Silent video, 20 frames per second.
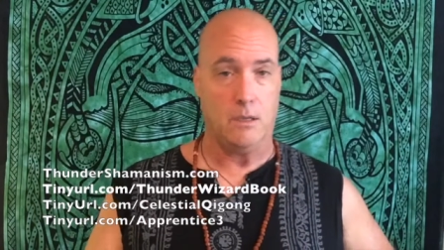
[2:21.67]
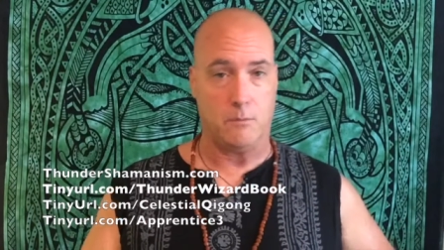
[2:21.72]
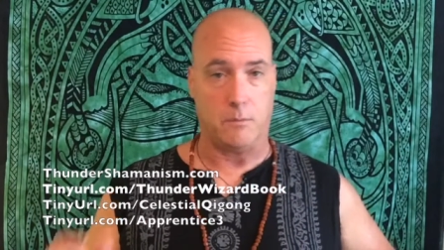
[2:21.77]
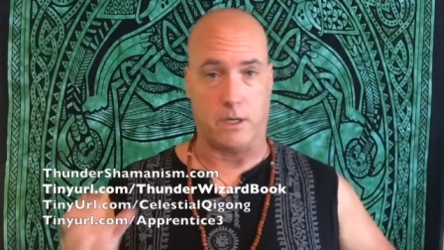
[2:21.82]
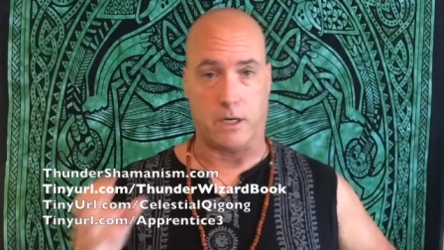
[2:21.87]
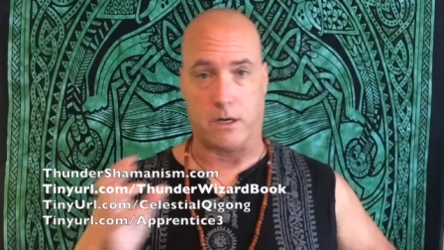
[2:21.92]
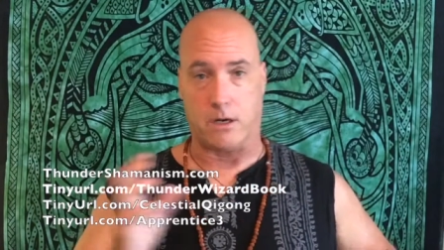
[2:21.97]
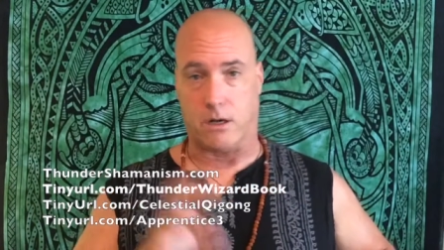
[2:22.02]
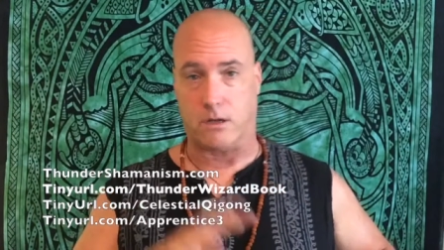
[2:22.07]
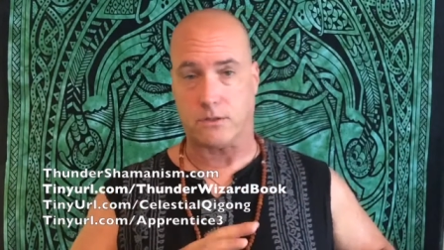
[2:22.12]

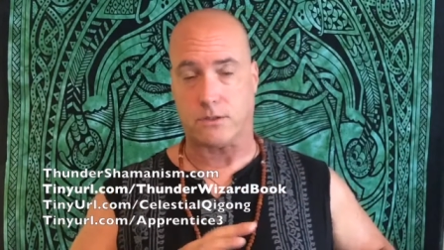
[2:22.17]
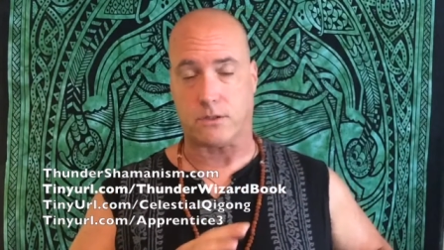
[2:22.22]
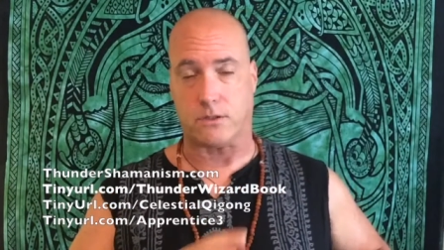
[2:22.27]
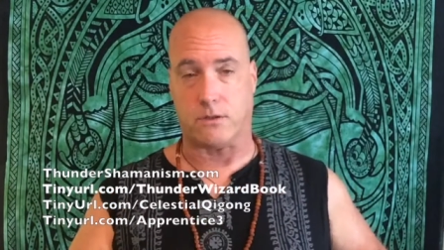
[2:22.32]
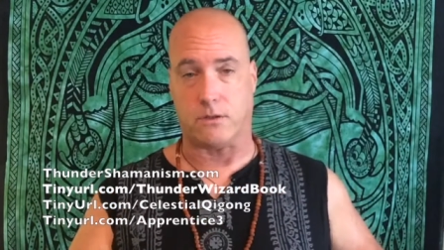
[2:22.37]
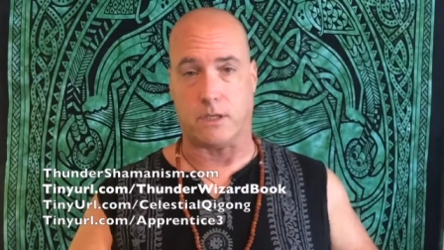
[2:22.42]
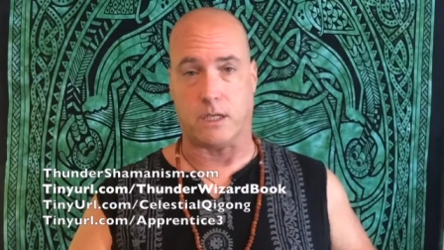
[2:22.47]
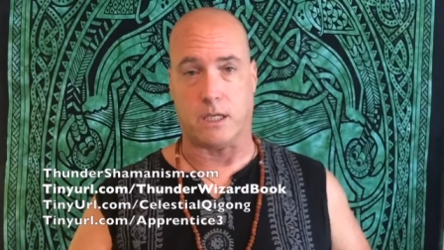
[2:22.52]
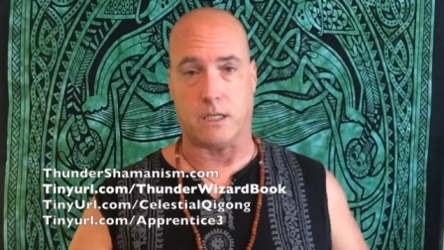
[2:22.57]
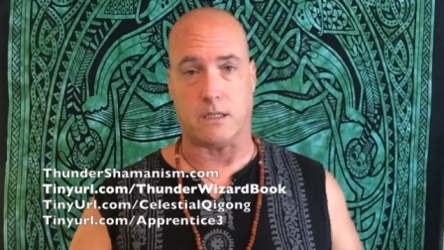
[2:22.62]
but it
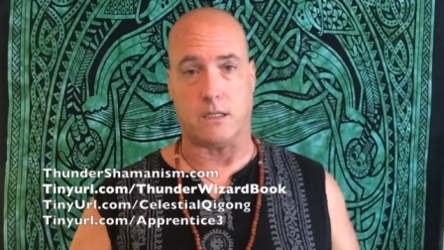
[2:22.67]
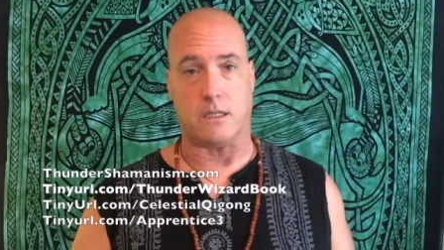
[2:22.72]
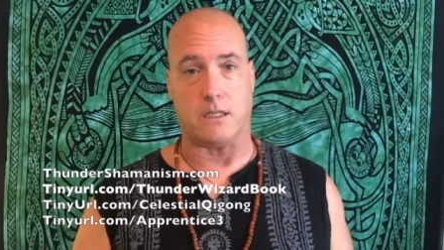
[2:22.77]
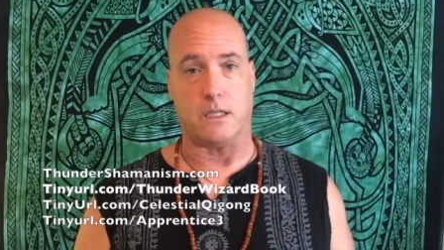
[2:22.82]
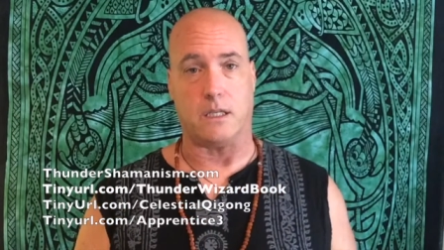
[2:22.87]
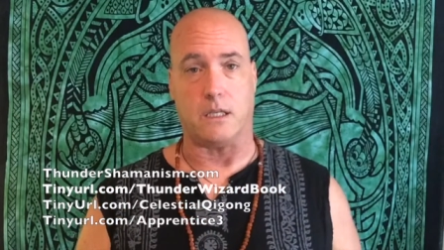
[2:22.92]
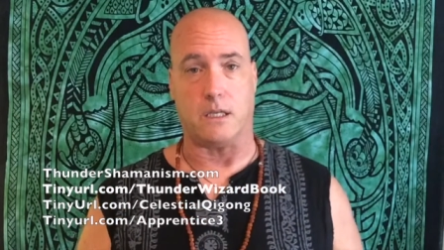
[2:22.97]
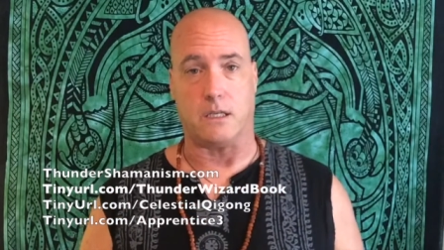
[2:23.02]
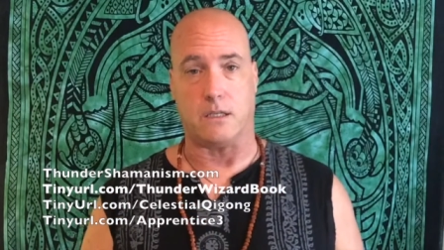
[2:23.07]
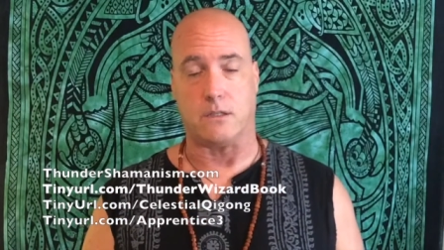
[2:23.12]
also in
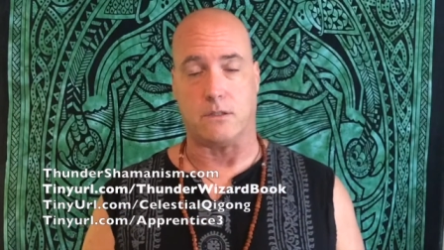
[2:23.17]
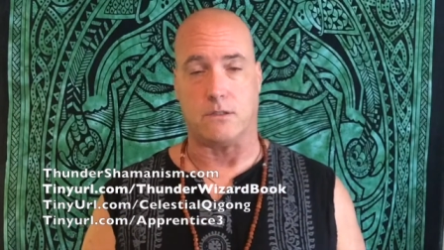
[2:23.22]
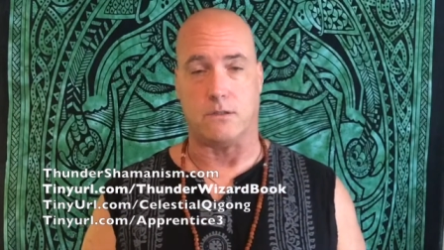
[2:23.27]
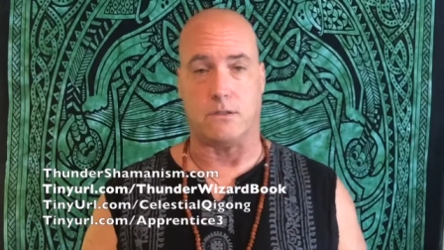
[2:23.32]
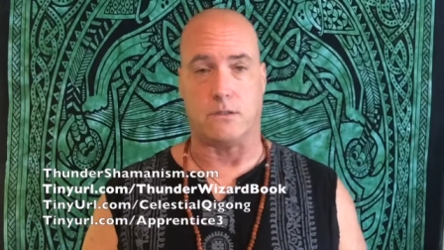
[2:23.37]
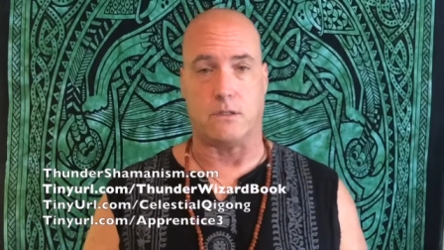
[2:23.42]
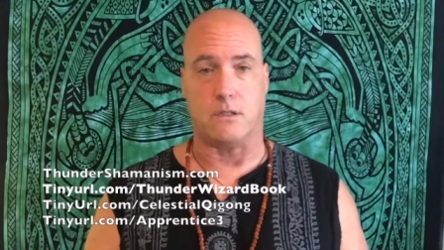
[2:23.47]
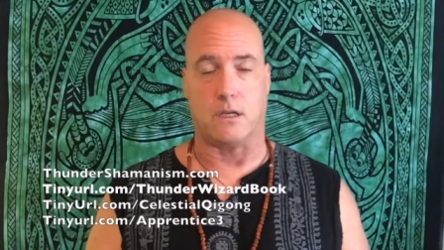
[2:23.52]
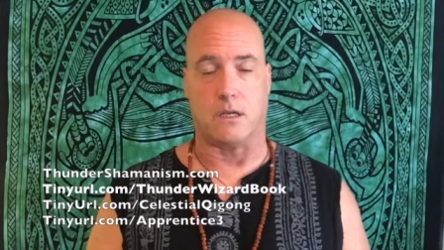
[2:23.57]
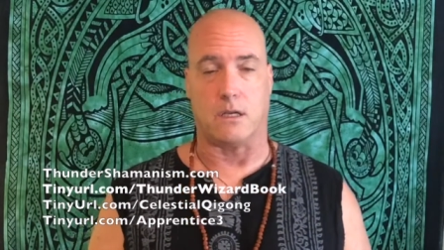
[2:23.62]

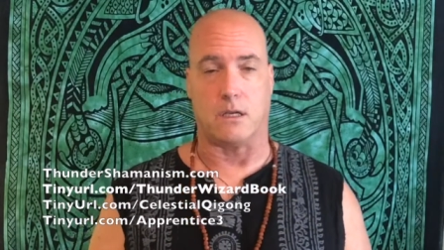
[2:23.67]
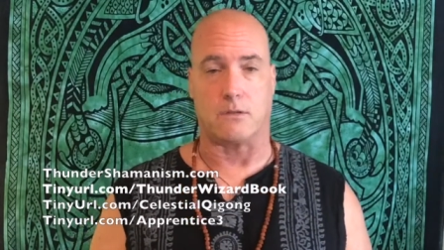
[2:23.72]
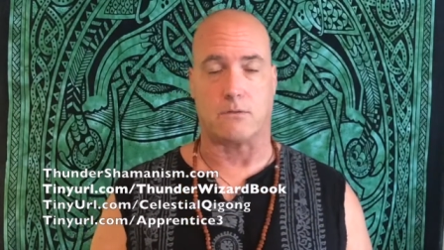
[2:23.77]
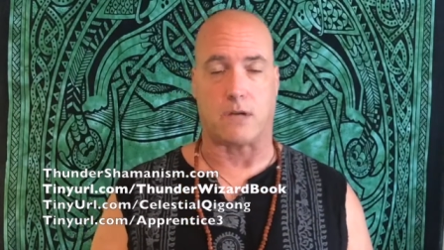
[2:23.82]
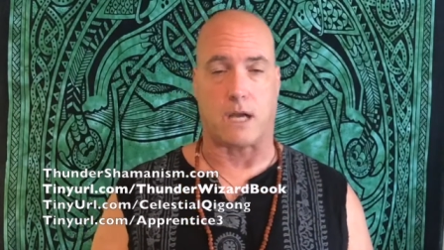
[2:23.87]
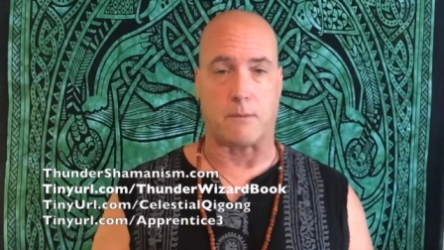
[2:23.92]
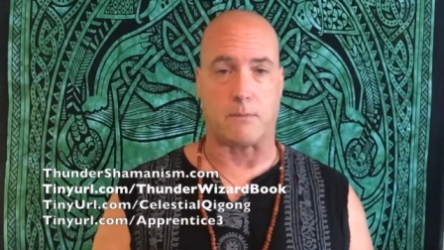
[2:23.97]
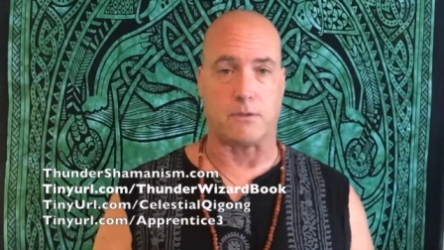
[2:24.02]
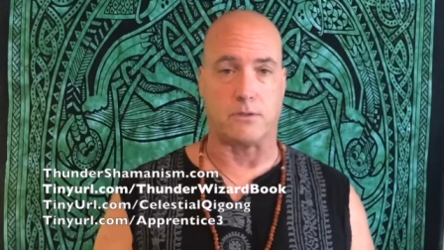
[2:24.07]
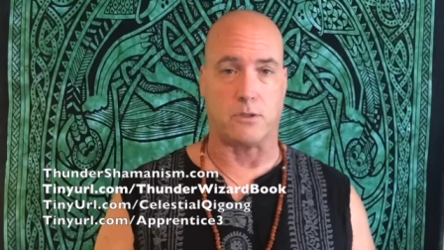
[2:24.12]
the
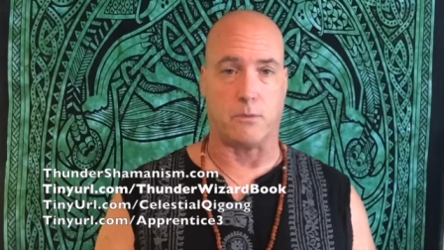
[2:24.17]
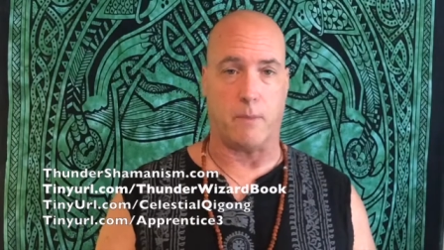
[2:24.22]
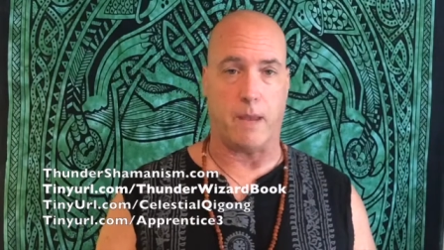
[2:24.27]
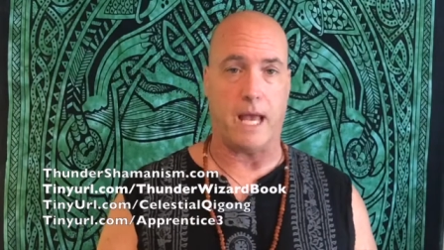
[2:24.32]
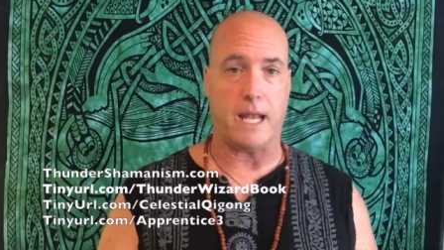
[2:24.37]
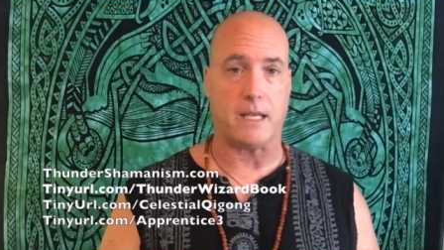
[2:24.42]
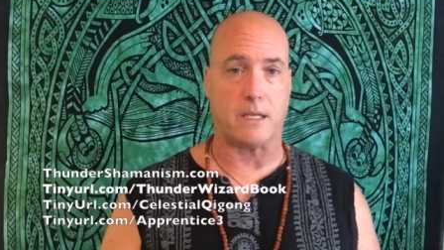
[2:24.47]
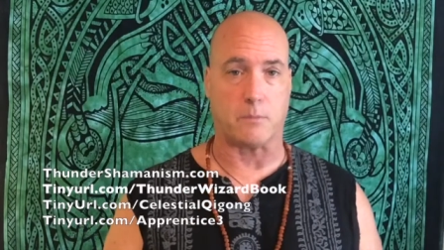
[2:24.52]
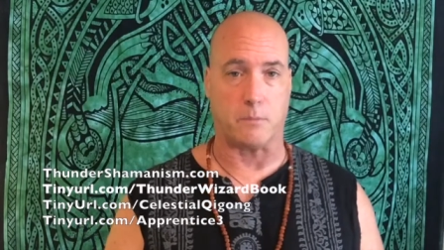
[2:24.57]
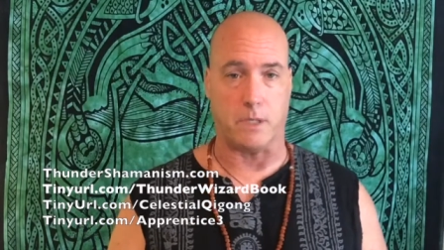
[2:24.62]
tribal
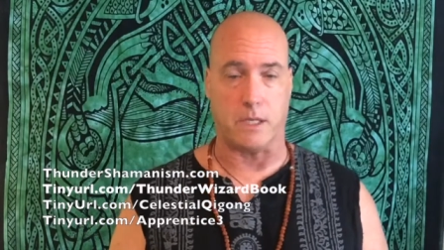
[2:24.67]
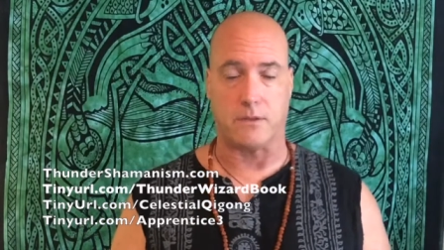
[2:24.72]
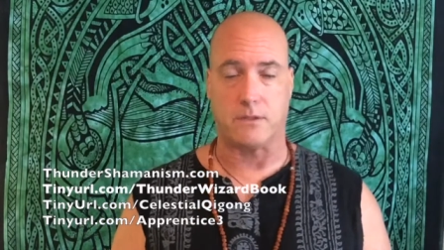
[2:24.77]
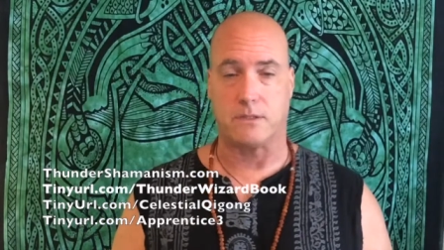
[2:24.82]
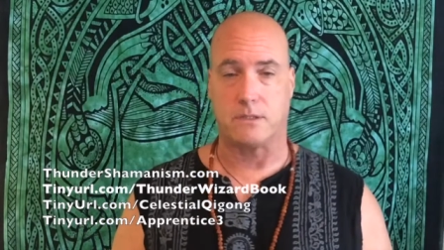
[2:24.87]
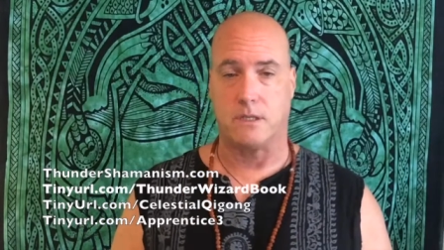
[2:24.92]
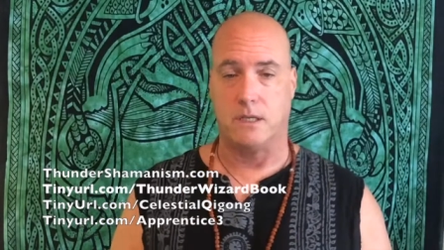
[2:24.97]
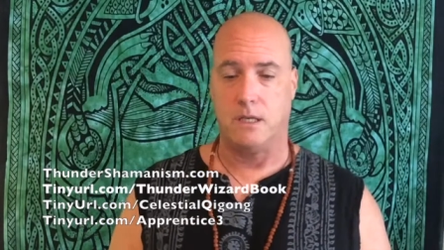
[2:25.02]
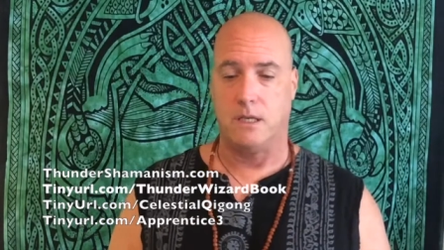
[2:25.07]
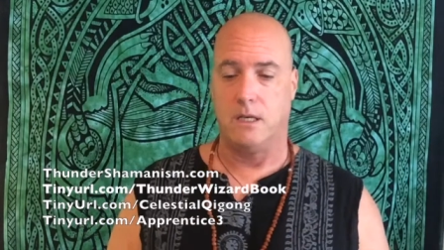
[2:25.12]
Germanic
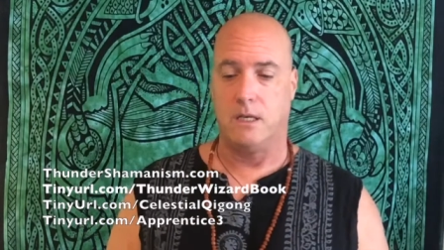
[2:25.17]
myths.